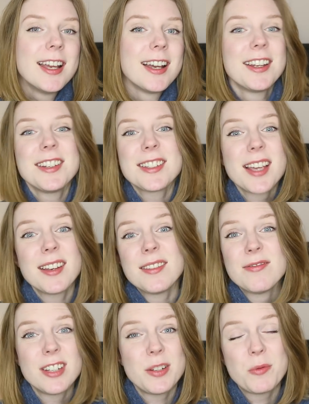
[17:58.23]
I just
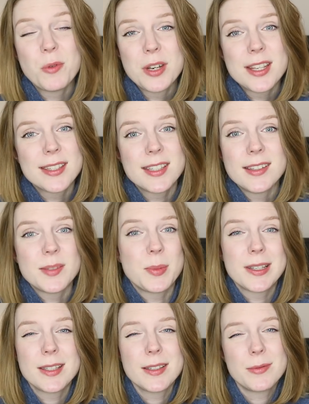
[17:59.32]
hadn't really worn it since
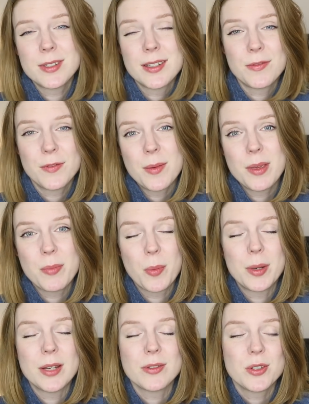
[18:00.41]
because it didn't fit me
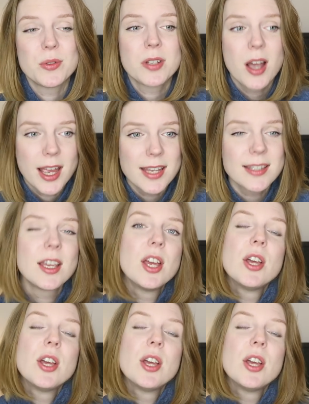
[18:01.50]
properly, it was too tight.